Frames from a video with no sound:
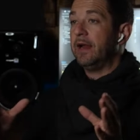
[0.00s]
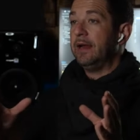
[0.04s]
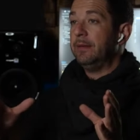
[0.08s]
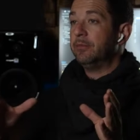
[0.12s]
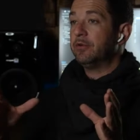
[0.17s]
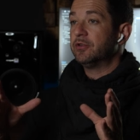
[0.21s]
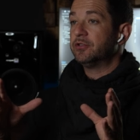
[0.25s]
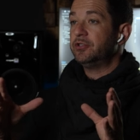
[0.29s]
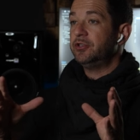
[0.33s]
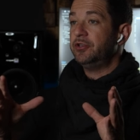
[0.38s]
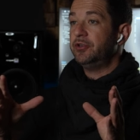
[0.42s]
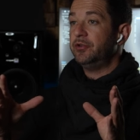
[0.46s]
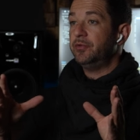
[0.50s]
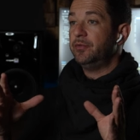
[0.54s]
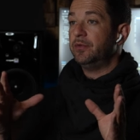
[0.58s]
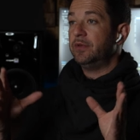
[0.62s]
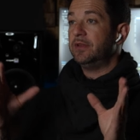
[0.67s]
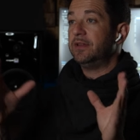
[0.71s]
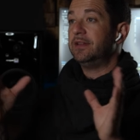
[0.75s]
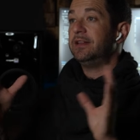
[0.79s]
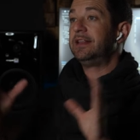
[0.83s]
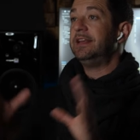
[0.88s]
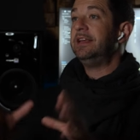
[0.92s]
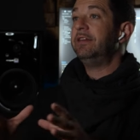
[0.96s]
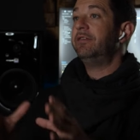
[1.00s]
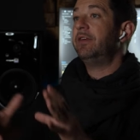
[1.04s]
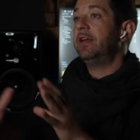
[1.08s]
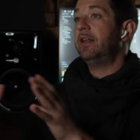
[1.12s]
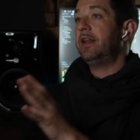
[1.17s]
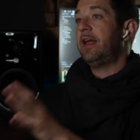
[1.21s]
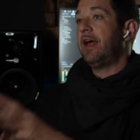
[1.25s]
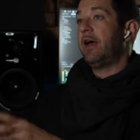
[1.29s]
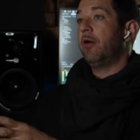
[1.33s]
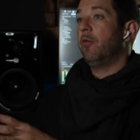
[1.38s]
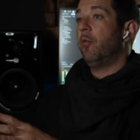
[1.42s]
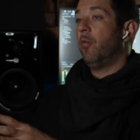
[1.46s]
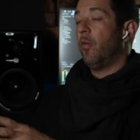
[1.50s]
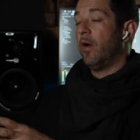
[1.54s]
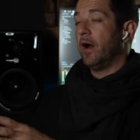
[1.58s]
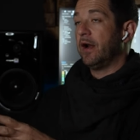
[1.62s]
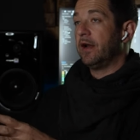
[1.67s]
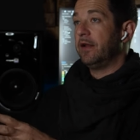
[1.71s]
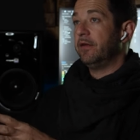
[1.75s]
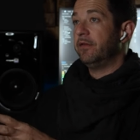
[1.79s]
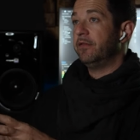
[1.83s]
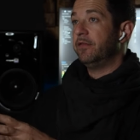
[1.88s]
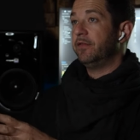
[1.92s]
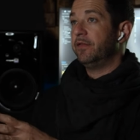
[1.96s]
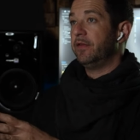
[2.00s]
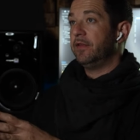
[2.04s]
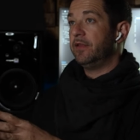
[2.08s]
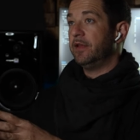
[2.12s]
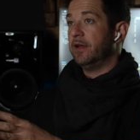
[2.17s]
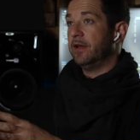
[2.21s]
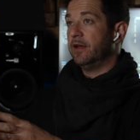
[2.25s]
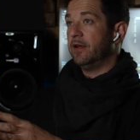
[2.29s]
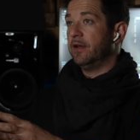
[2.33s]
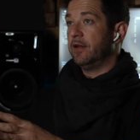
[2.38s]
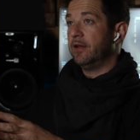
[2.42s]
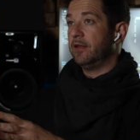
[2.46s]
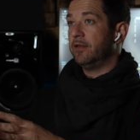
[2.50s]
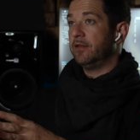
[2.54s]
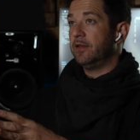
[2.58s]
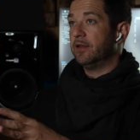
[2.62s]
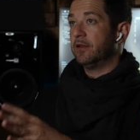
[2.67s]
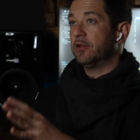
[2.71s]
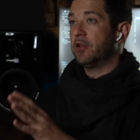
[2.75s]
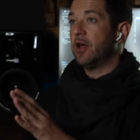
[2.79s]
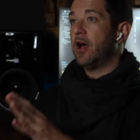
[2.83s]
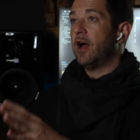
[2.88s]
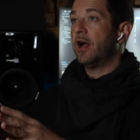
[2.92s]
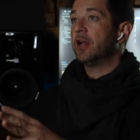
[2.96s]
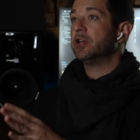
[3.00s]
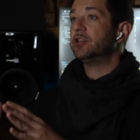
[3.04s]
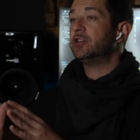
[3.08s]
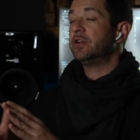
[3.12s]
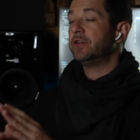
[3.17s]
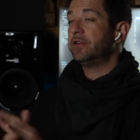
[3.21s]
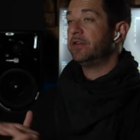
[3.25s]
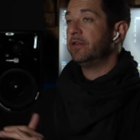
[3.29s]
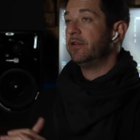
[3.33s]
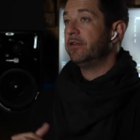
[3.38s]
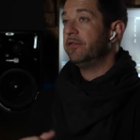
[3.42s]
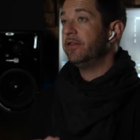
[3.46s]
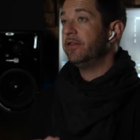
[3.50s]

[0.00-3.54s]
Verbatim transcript: able to leave it at one of the, the lodges in the